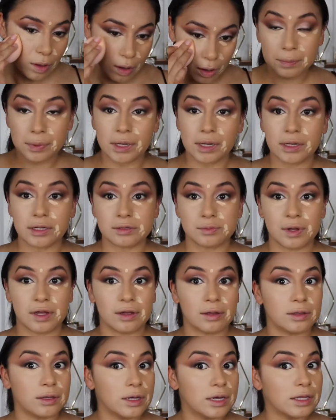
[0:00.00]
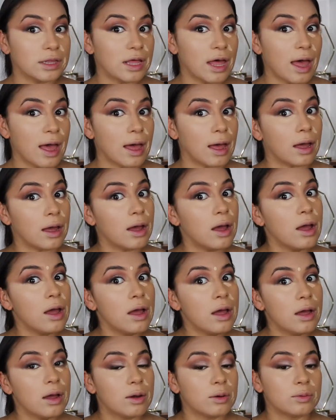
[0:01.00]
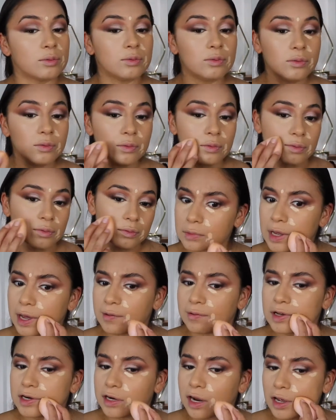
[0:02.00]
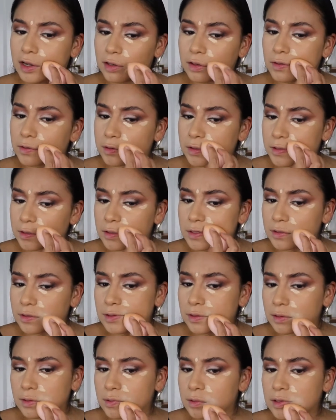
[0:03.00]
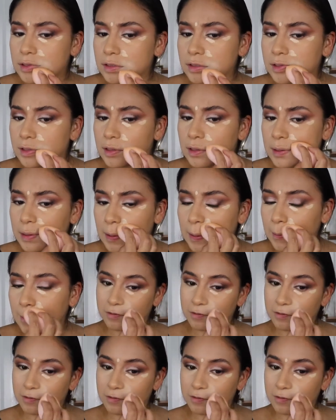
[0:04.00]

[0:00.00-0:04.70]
because look at that. Ooh, how I not use this concealer?